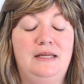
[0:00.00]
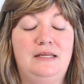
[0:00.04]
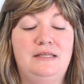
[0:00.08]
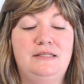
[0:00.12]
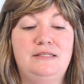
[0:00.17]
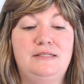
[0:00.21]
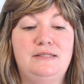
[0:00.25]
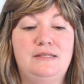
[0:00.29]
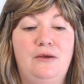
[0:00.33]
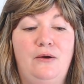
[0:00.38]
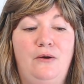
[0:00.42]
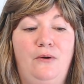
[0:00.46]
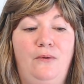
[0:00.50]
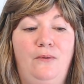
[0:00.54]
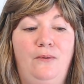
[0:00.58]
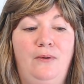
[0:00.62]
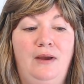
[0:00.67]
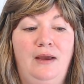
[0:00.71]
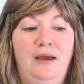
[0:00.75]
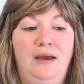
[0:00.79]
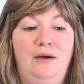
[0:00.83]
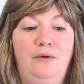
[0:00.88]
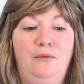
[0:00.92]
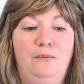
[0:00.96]
And so
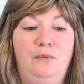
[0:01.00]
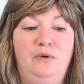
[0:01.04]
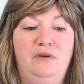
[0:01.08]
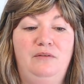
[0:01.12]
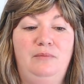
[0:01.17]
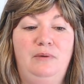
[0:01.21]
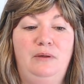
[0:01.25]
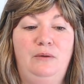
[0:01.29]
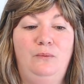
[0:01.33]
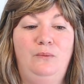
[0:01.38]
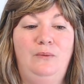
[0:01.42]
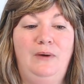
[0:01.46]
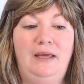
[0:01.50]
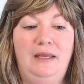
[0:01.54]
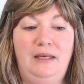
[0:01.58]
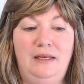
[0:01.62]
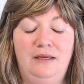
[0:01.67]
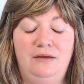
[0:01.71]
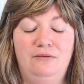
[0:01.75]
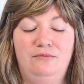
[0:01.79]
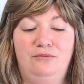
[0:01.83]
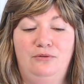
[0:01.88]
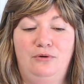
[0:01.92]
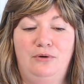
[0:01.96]
We've been
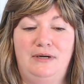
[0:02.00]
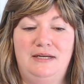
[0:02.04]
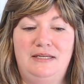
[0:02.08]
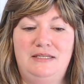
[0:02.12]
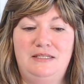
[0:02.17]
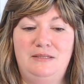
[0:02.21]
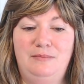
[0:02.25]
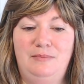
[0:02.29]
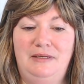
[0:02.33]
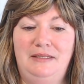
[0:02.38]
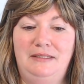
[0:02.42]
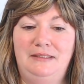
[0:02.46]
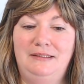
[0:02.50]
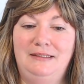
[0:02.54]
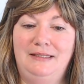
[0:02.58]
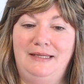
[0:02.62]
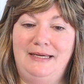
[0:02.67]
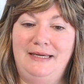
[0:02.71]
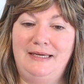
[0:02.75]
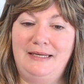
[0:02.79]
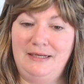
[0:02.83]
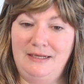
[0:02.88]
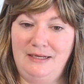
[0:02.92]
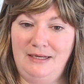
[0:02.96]
waiting for it to be
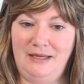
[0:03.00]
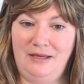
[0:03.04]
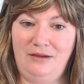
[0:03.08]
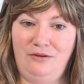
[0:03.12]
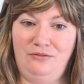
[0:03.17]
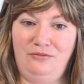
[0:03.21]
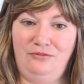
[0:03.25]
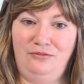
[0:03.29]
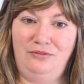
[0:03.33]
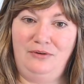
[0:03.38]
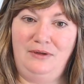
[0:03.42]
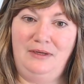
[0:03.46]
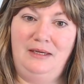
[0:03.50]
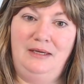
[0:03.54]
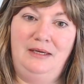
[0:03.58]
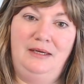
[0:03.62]
light enough